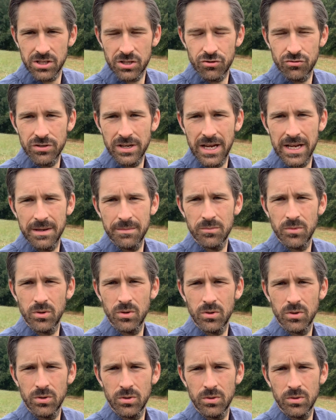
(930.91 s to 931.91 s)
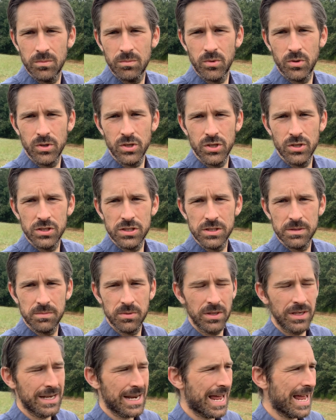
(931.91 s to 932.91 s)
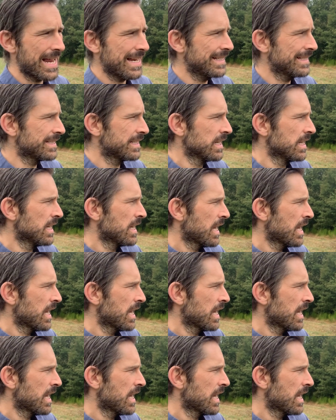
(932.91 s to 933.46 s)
create more usable land?